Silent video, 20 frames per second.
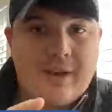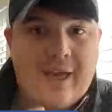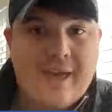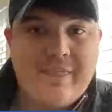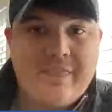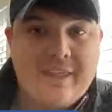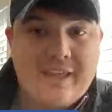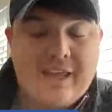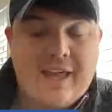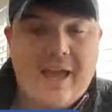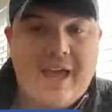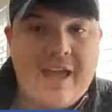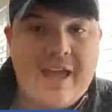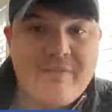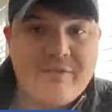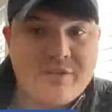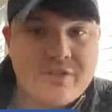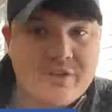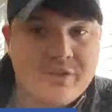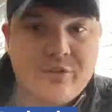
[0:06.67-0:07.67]
But I think
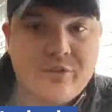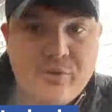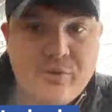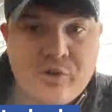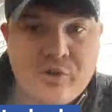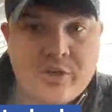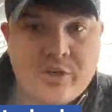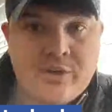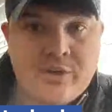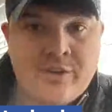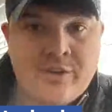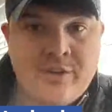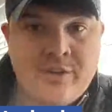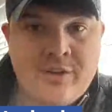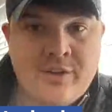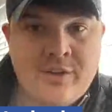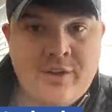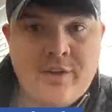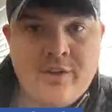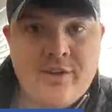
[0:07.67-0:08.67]
I have a solution
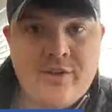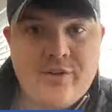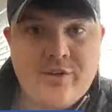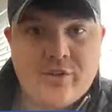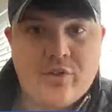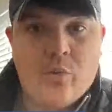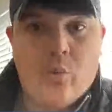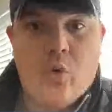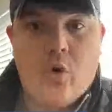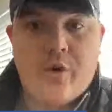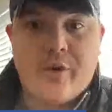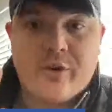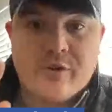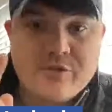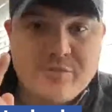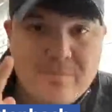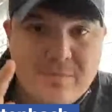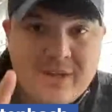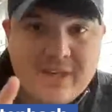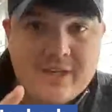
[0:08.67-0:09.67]
to the
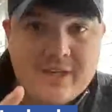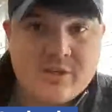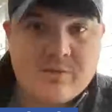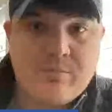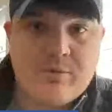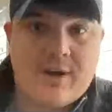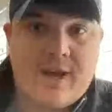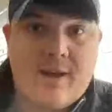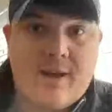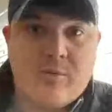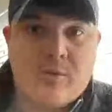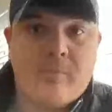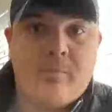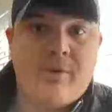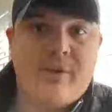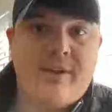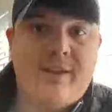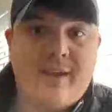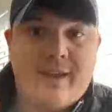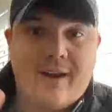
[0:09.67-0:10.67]
Warriors' biggest
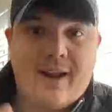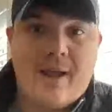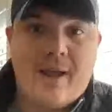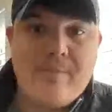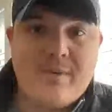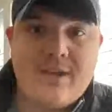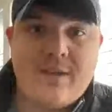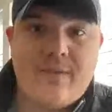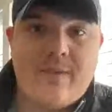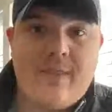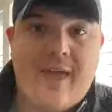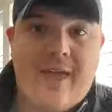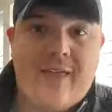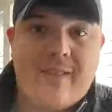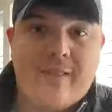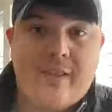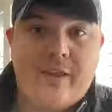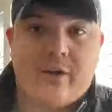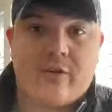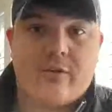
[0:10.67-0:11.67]
problem. And I mean
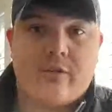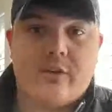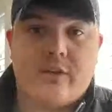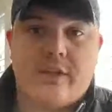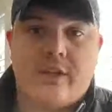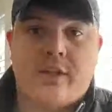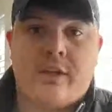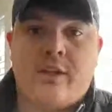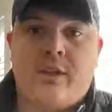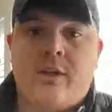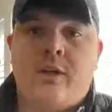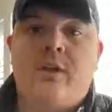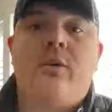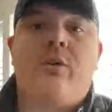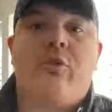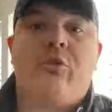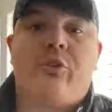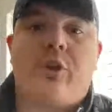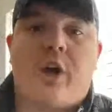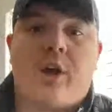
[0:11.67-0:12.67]
that literally.
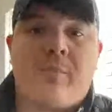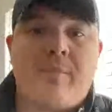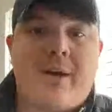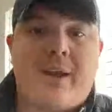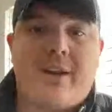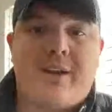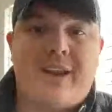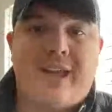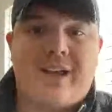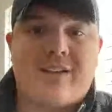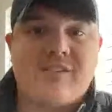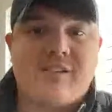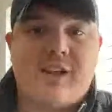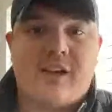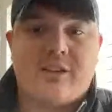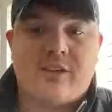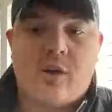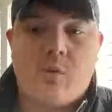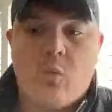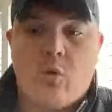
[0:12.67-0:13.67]
We'll talk about it
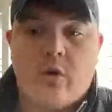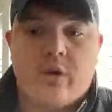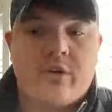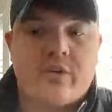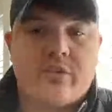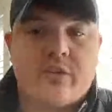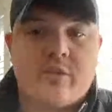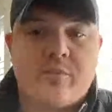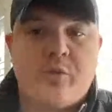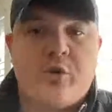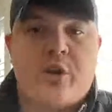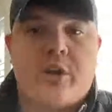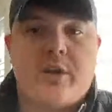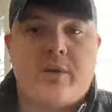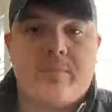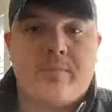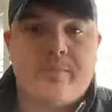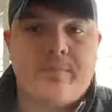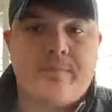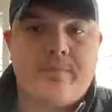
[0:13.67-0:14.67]
next. Locked on Warriors. Let's
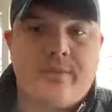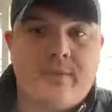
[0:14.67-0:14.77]
boogie.